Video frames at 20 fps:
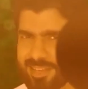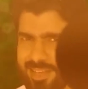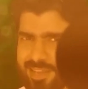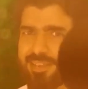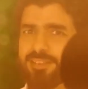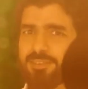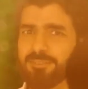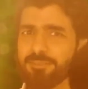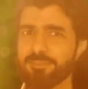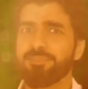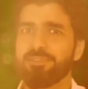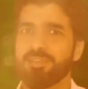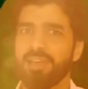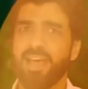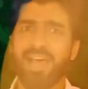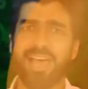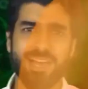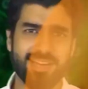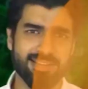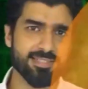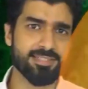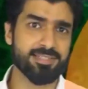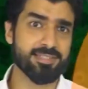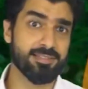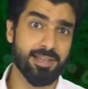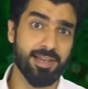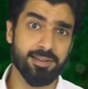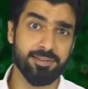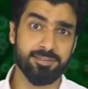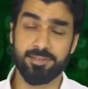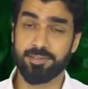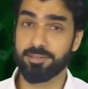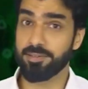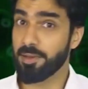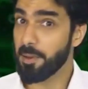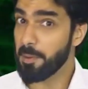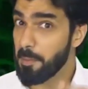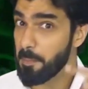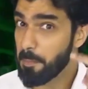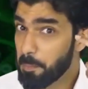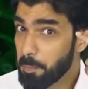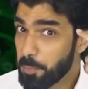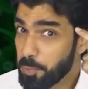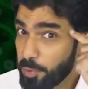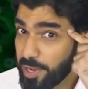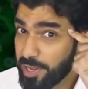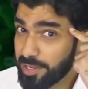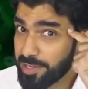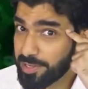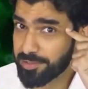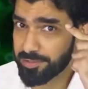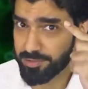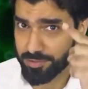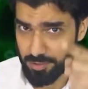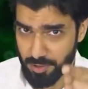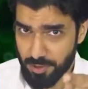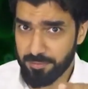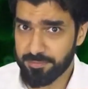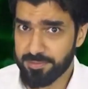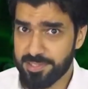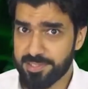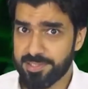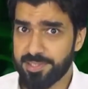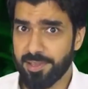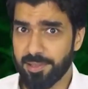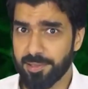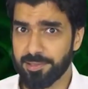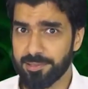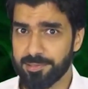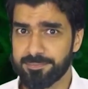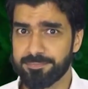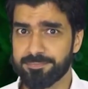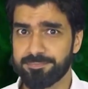kind of acts like the brain of the cell.